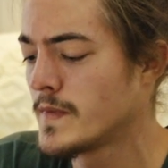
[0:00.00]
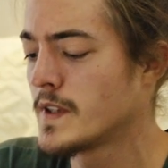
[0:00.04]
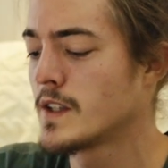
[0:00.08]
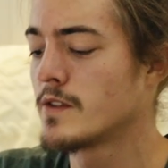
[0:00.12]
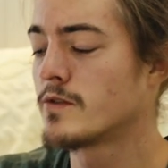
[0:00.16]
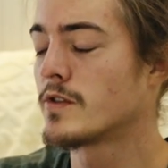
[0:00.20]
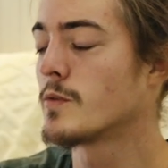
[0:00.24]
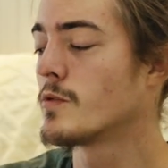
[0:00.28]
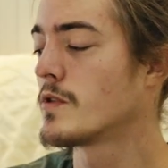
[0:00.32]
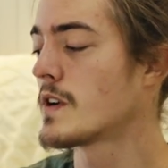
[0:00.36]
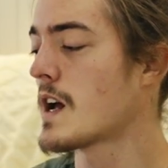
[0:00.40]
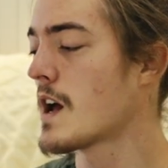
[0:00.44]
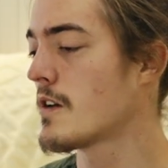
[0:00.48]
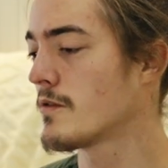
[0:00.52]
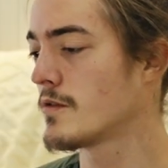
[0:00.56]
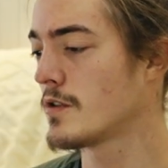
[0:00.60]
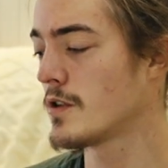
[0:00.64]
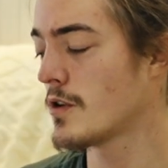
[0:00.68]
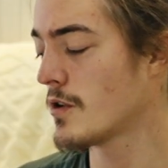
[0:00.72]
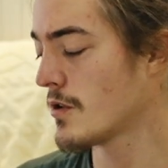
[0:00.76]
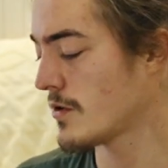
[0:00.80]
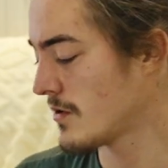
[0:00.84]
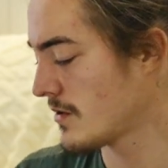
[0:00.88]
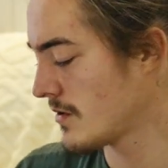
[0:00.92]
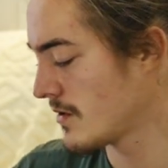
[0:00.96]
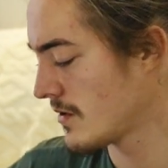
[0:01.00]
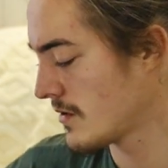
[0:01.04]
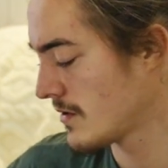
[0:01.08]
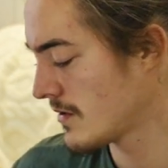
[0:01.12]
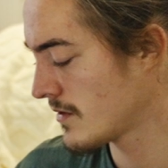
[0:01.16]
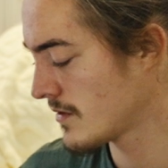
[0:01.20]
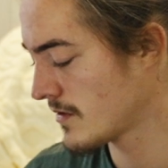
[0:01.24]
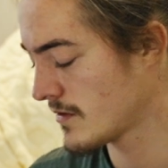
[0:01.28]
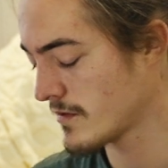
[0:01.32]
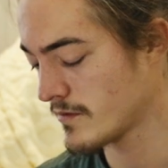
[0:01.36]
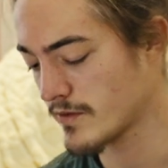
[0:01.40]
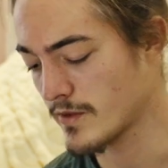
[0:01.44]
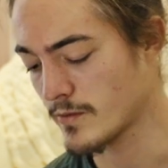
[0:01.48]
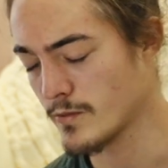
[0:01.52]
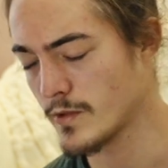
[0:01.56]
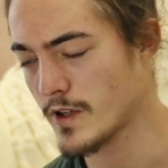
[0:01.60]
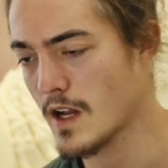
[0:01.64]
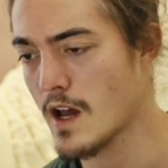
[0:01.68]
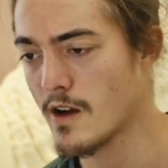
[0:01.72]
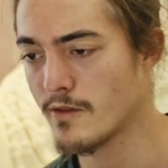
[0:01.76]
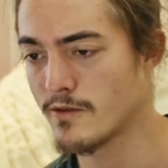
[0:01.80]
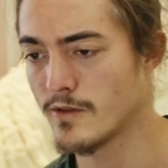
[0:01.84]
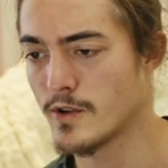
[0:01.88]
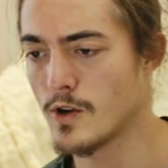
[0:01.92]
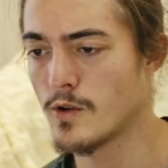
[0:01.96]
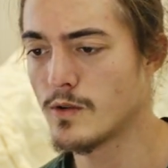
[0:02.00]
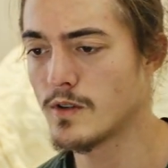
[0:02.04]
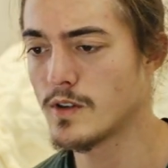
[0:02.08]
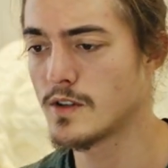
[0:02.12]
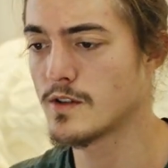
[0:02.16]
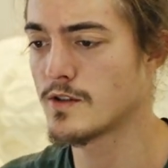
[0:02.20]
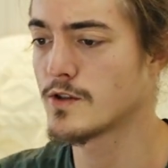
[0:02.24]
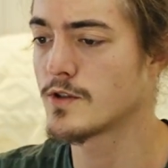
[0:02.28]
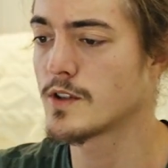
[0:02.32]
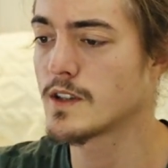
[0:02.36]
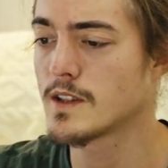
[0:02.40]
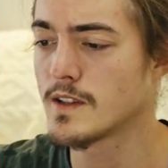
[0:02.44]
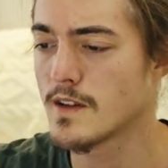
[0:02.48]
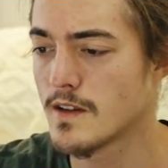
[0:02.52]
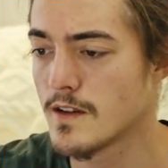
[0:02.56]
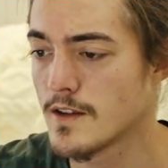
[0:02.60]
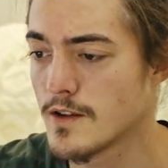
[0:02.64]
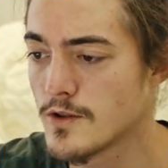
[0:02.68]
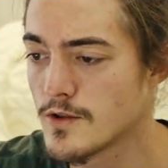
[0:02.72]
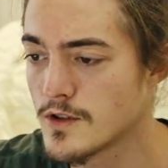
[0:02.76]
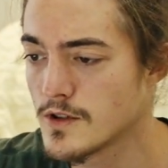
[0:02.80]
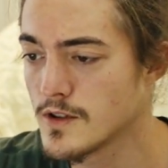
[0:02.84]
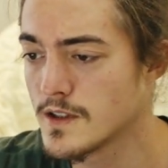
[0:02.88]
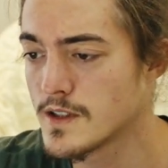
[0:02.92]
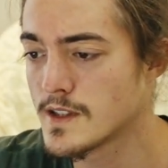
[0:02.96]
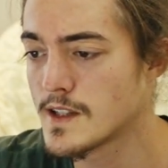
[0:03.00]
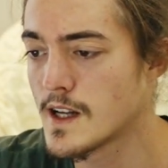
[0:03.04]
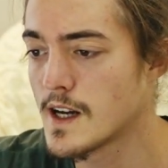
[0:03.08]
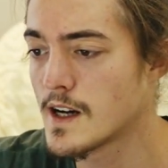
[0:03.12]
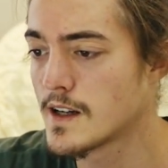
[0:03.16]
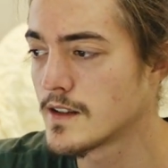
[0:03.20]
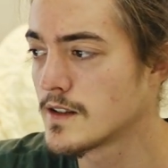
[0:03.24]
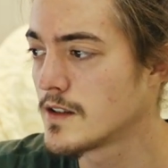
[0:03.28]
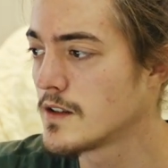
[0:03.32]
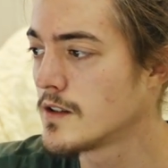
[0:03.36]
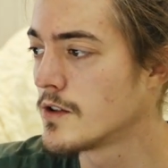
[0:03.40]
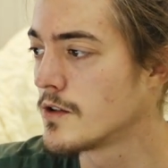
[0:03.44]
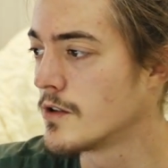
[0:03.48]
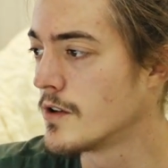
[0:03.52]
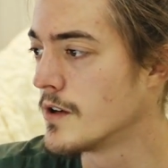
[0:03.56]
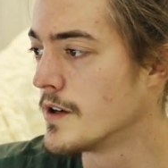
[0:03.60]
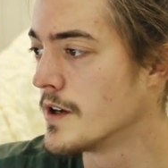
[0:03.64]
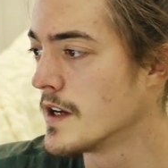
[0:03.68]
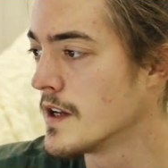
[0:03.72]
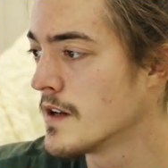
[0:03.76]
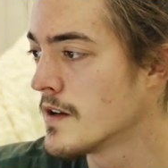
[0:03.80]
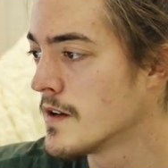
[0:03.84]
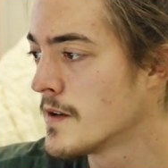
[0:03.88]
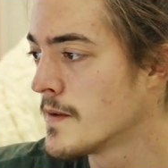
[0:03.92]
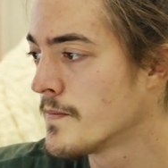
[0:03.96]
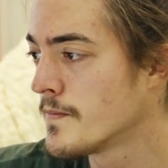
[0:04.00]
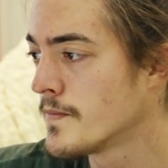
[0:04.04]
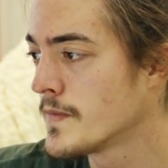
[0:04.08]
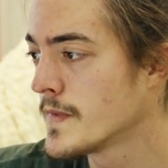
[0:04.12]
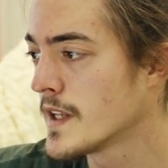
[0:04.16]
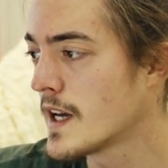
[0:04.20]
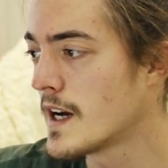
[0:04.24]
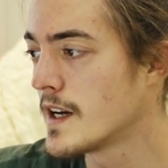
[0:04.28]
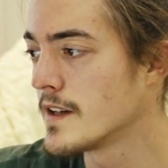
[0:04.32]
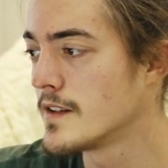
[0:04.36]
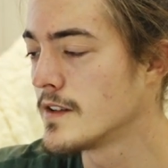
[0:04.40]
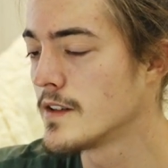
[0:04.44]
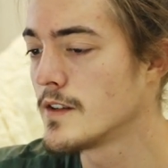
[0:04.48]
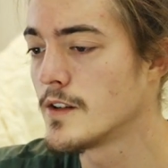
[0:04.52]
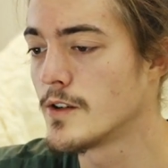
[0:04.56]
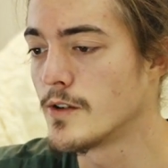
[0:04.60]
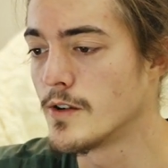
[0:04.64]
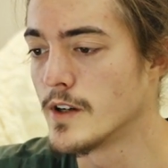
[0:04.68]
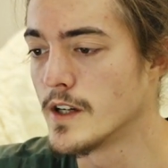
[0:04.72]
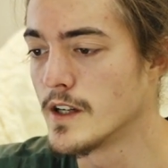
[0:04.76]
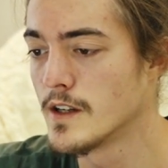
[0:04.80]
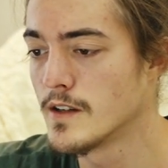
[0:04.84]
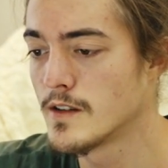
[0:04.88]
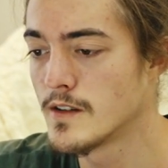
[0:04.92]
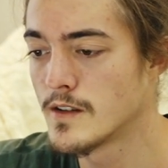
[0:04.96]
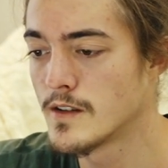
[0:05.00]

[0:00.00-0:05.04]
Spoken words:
From what I've known in Australia, they usually say itinerary. Itinerary.